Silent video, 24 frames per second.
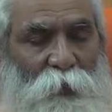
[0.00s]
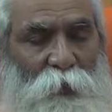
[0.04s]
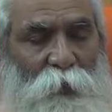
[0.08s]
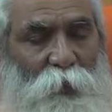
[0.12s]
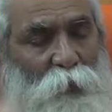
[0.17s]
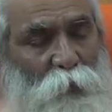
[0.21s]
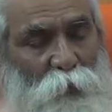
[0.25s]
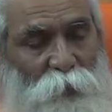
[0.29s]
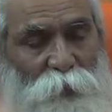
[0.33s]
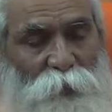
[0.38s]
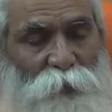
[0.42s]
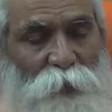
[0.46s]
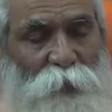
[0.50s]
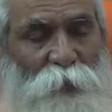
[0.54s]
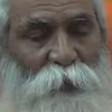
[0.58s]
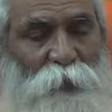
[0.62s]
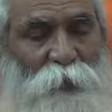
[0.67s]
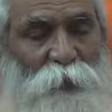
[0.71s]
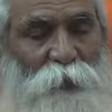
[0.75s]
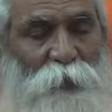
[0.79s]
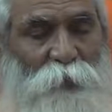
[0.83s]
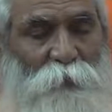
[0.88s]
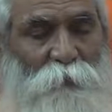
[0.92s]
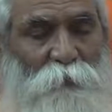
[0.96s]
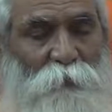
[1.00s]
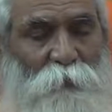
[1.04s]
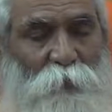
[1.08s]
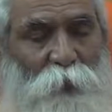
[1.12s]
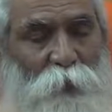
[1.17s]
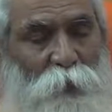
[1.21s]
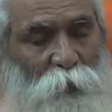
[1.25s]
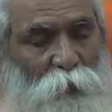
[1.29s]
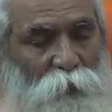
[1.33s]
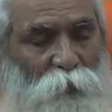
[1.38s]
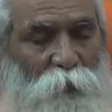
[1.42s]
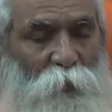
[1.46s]
use this
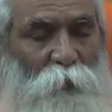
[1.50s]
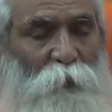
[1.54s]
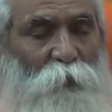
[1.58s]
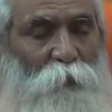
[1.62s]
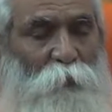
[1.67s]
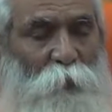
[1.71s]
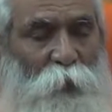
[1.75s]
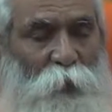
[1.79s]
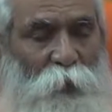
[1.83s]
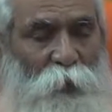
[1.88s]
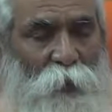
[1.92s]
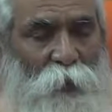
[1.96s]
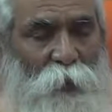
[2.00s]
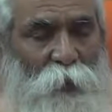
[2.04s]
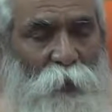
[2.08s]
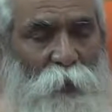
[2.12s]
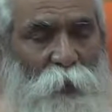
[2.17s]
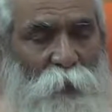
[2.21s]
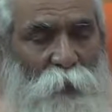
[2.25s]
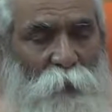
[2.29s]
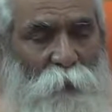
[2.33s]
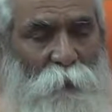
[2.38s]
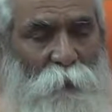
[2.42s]
use of money